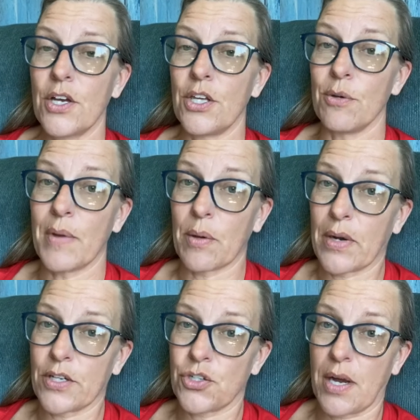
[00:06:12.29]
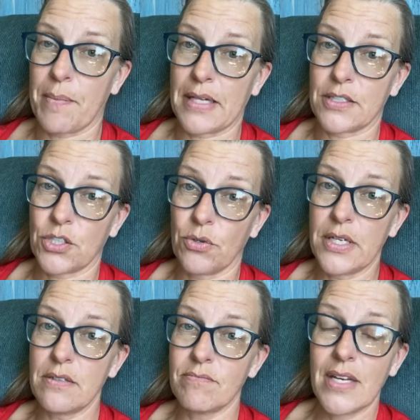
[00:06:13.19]
You may want to try
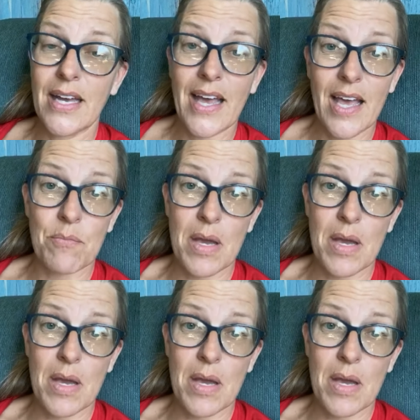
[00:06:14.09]
melatonin and